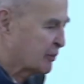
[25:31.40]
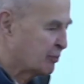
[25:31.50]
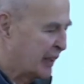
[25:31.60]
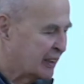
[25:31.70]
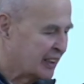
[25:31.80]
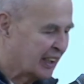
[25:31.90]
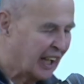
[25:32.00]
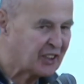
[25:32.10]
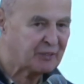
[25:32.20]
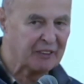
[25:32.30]
Mike,
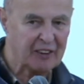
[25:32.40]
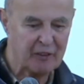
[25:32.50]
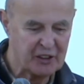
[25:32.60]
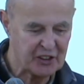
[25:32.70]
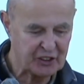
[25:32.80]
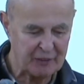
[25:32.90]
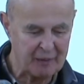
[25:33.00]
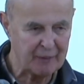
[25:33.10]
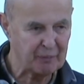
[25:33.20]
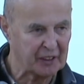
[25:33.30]
asked if I would just come
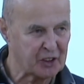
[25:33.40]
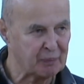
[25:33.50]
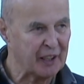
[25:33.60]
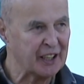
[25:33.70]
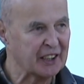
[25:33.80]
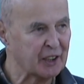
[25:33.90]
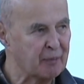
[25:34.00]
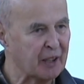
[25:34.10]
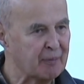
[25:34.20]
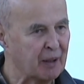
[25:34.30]
up and explain a little
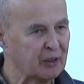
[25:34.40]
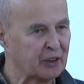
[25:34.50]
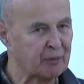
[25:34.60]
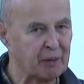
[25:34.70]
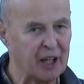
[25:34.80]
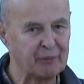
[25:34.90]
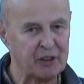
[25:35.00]
bit about the Park